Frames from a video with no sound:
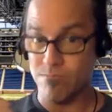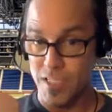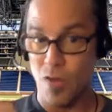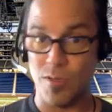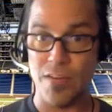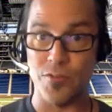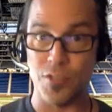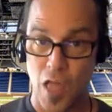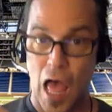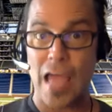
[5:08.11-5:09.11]
you know, giving
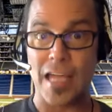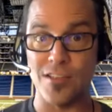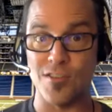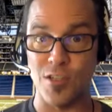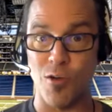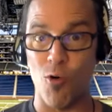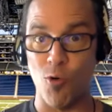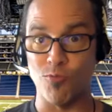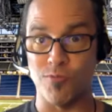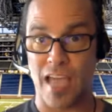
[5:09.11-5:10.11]
the Lions, the
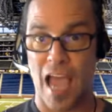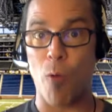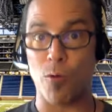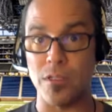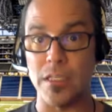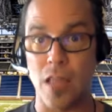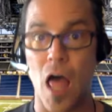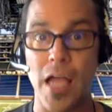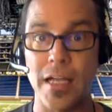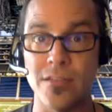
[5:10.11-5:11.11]
old cowardly
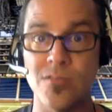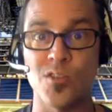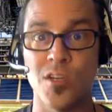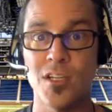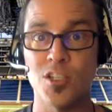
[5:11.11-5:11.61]
Lions,